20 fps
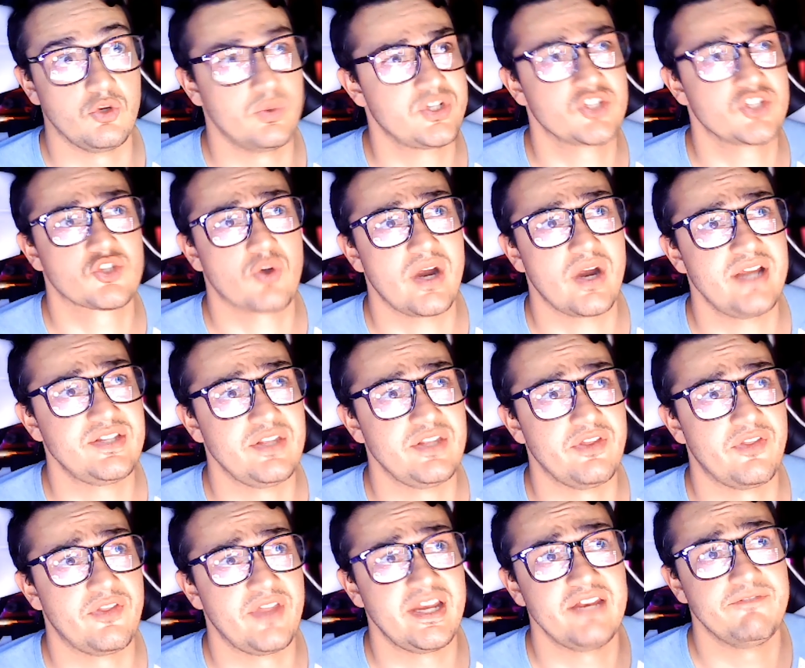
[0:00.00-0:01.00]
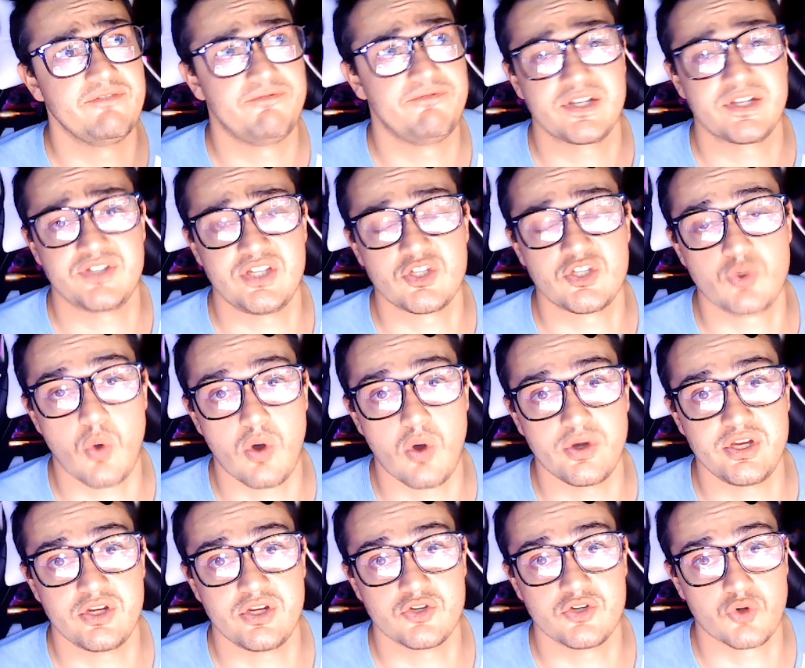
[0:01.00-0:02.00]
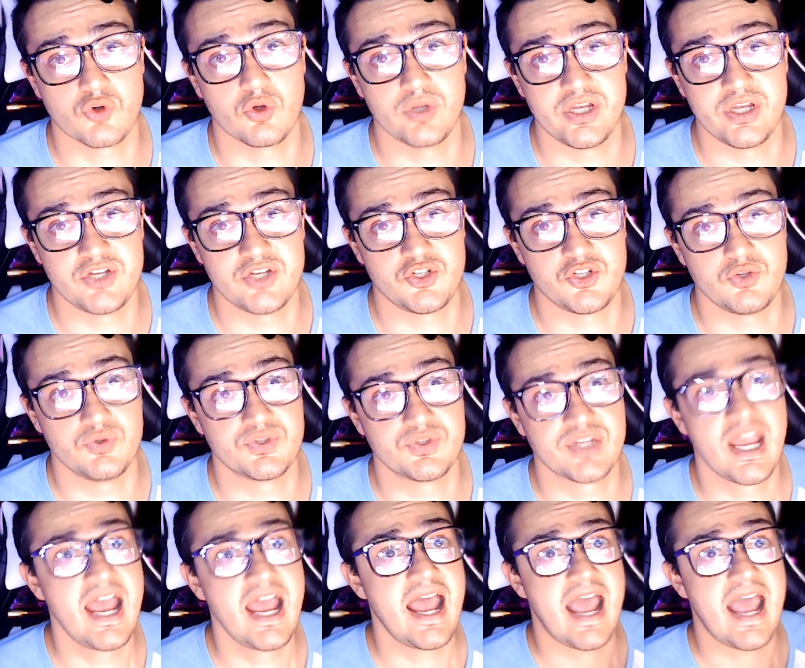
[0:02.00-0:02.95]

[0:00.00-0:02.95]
which is crazy that they didn't fix these quality control issues